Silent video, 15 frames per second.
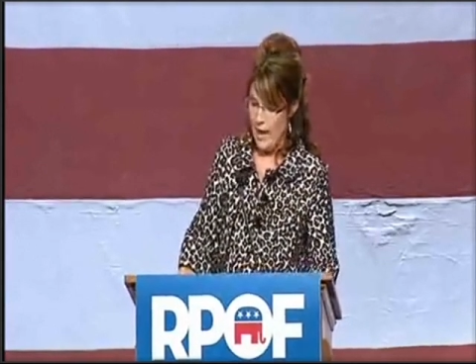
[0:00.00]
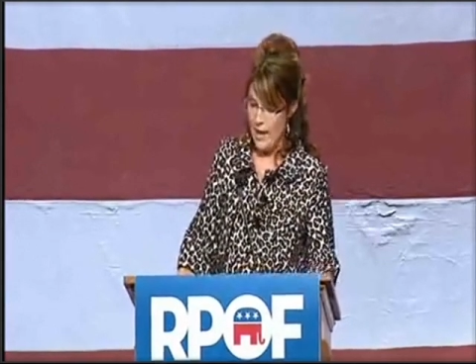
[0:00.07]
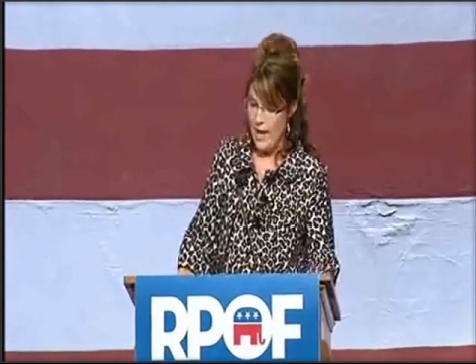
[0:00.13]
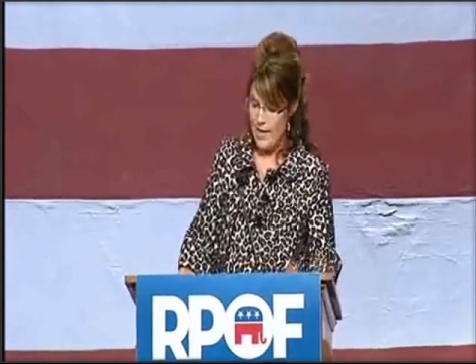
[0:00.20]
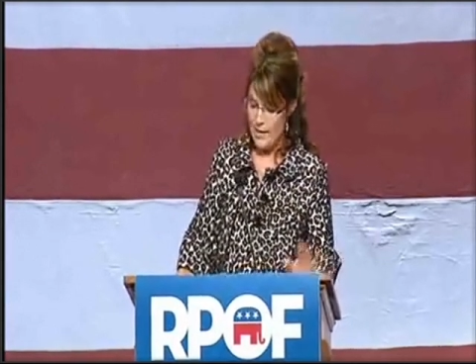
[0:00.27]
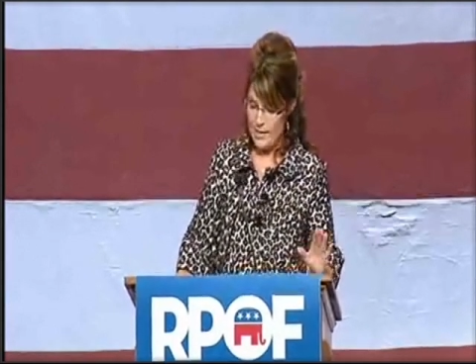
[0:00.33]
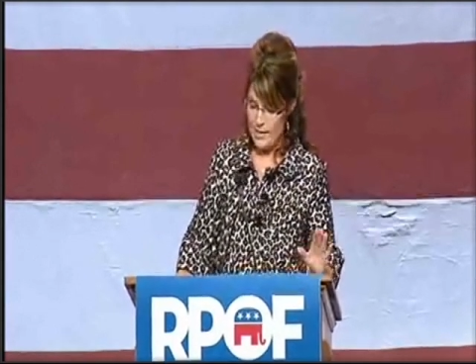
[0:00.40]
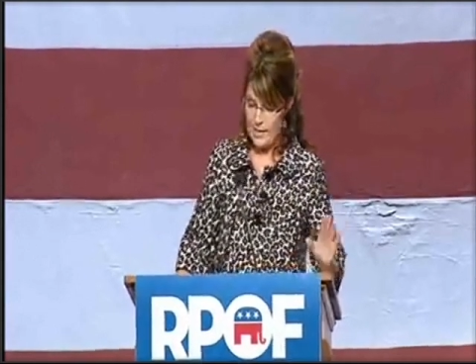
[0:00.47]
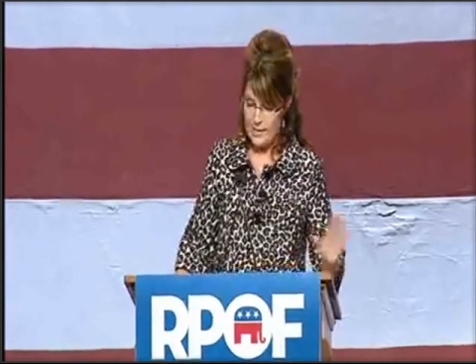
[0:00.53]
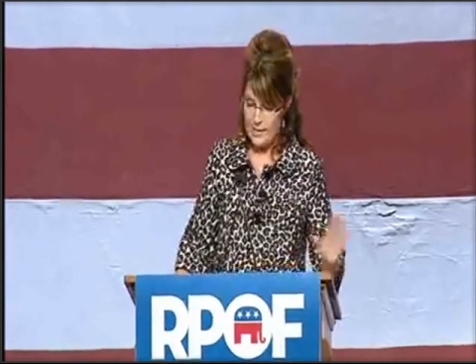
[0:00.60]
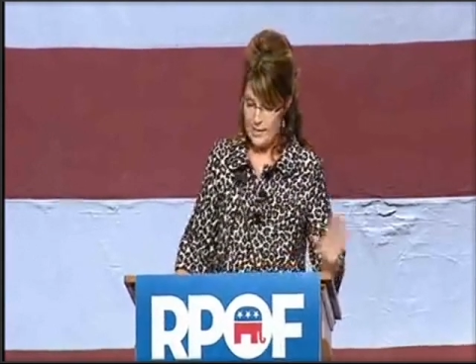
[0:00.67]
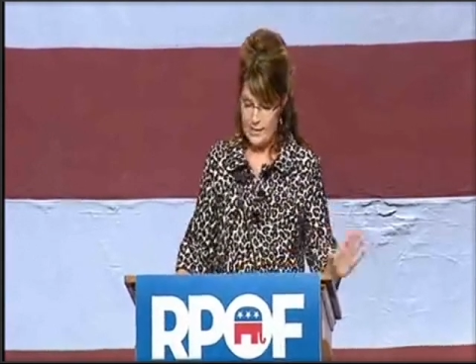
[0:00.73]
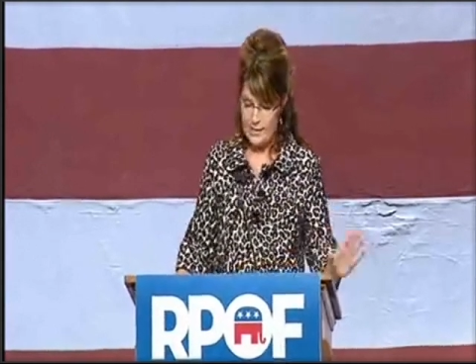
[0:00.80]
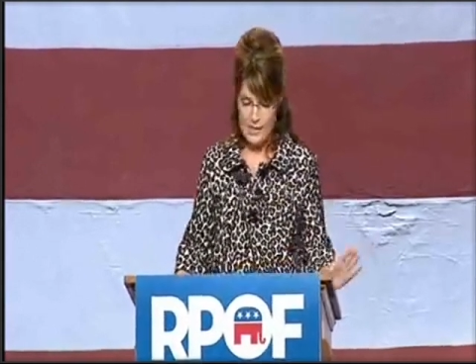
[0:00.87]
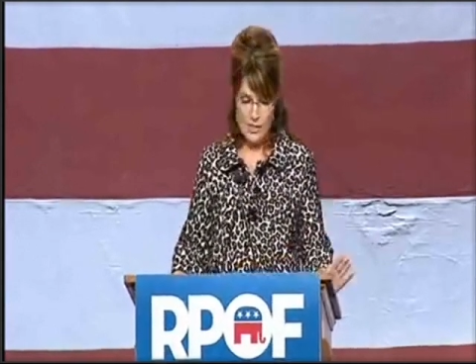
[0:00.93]
I
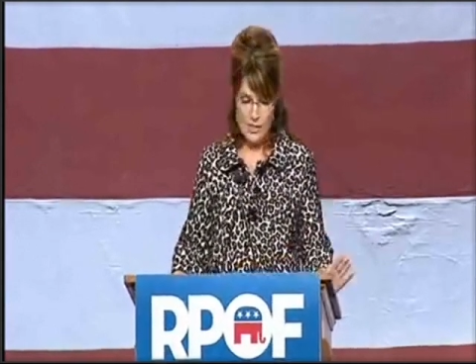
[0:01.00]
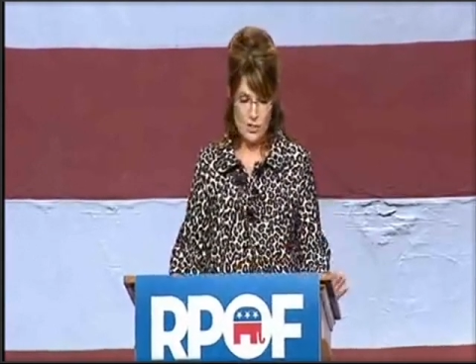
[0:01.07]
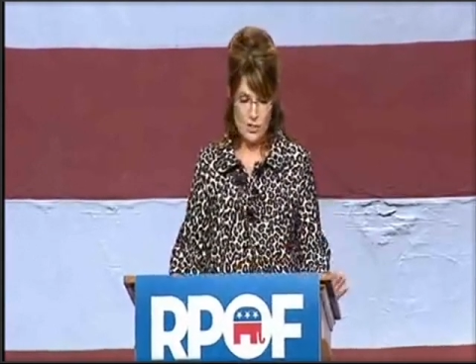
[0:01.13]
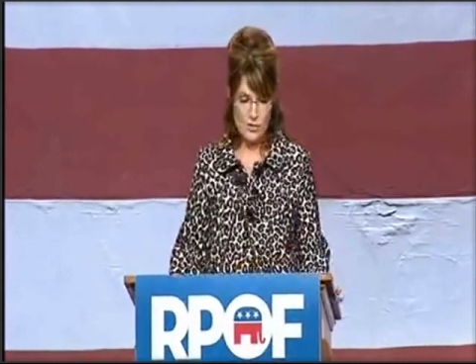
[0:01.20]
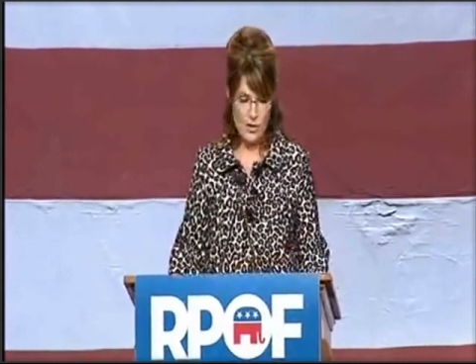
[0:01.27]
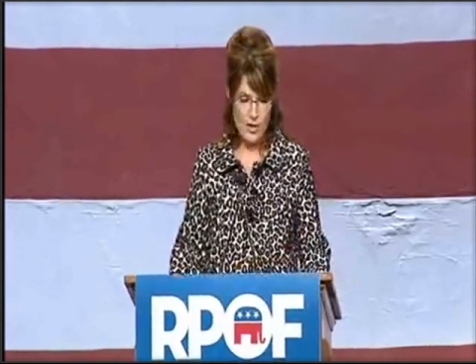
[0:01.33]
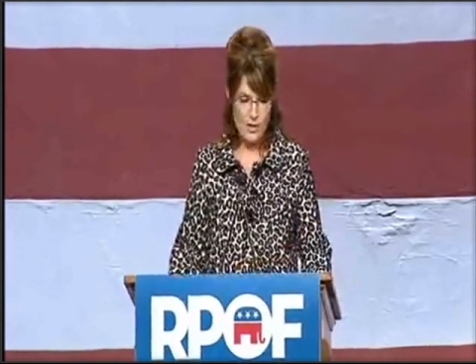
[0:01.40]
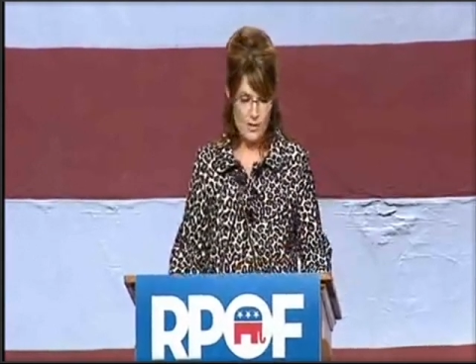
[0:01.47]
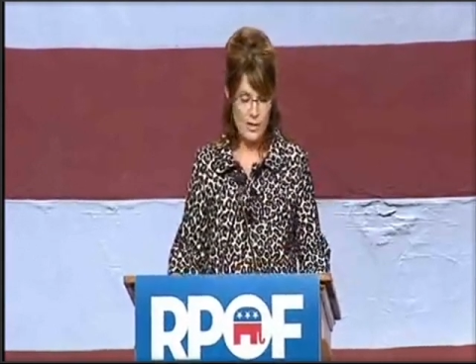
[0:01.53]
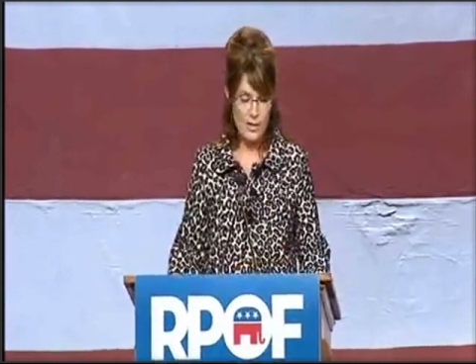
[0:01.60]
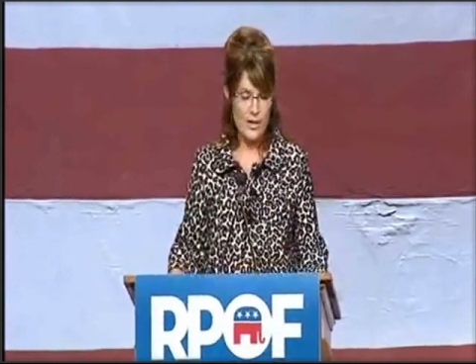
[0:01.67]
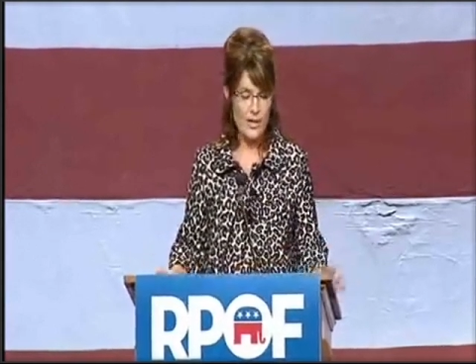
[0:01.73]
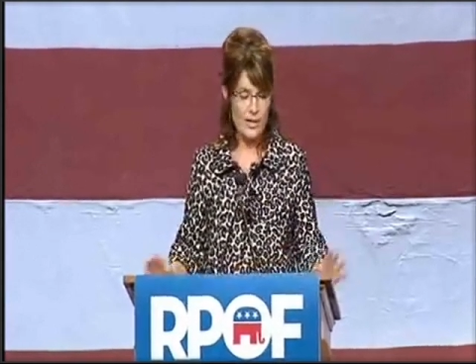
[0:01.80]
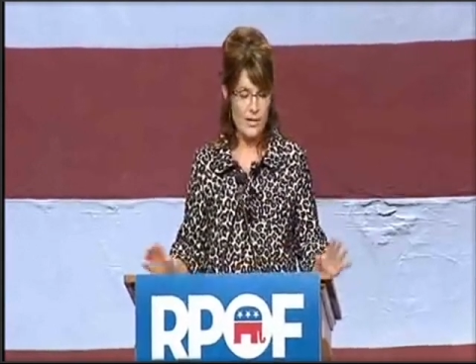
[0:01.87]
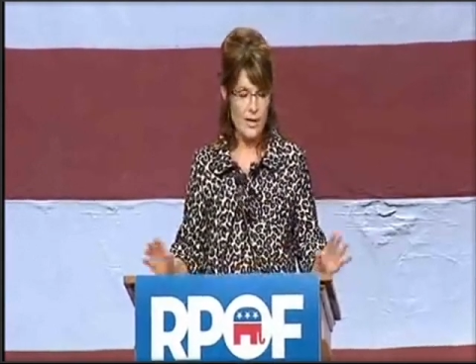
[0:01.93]
see this struggle,
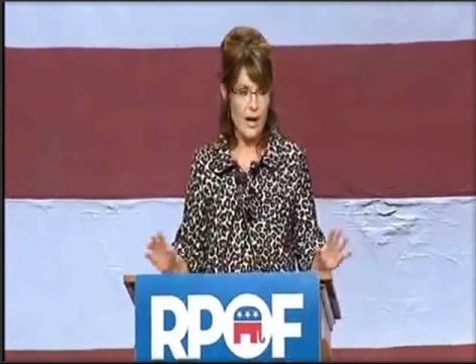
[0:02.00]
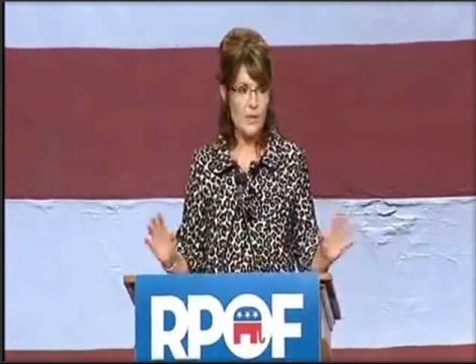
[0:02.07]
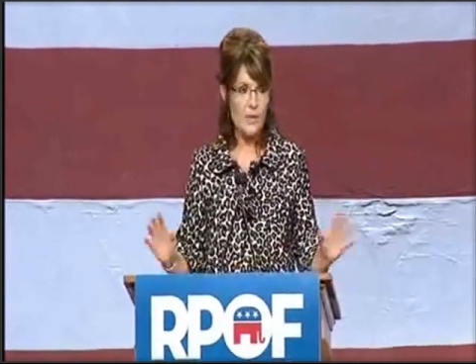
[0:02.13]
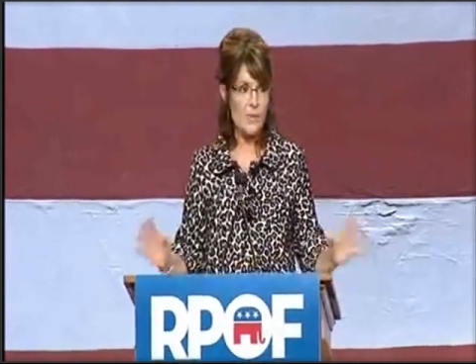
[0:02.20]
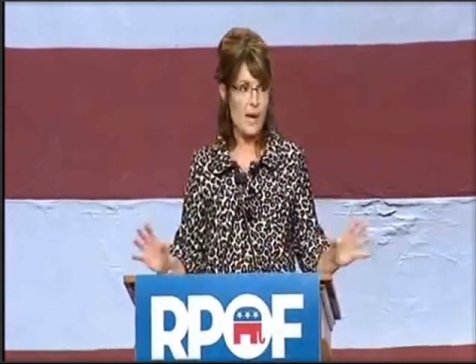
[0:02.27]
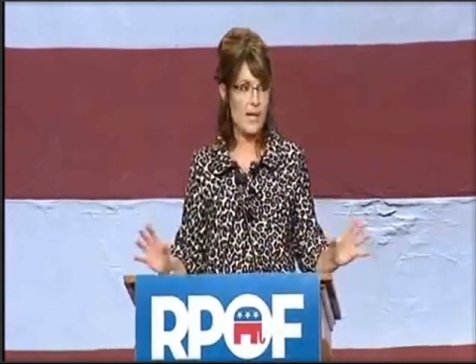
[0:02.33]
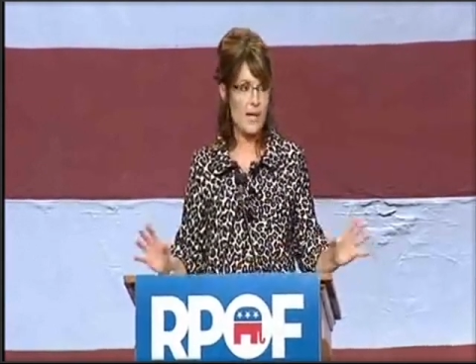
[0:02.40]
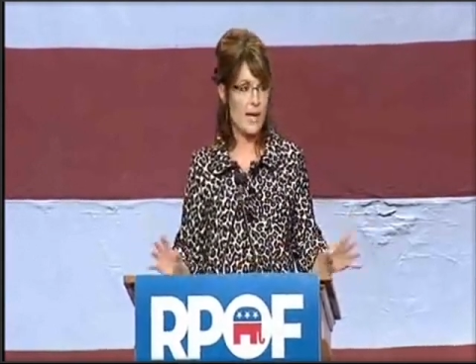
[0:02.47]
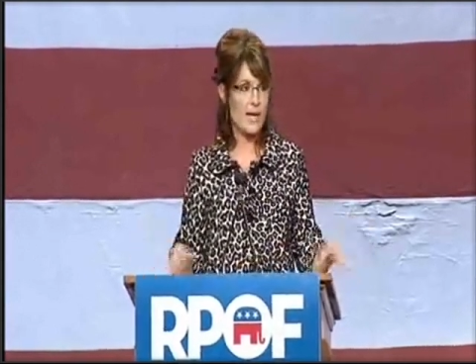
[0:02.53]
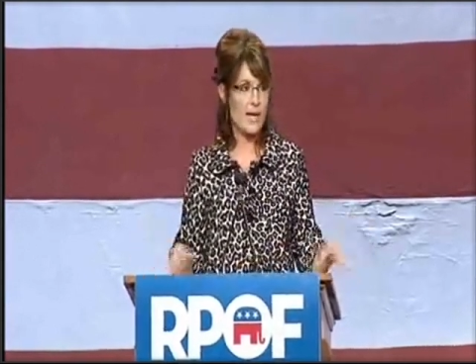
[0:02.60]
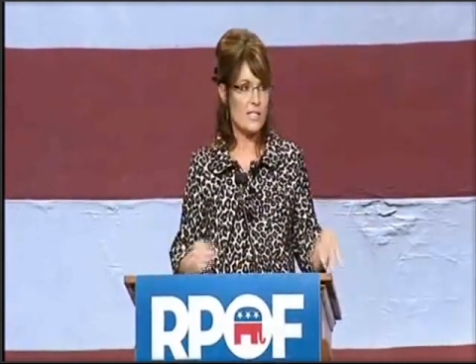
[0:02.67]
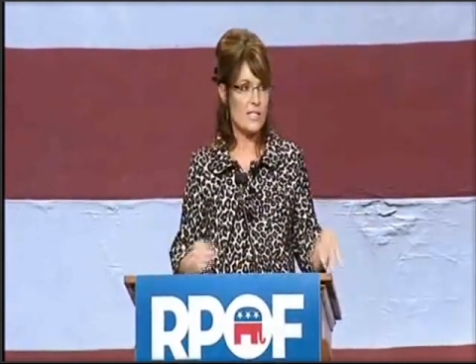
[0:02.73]
and I recognize that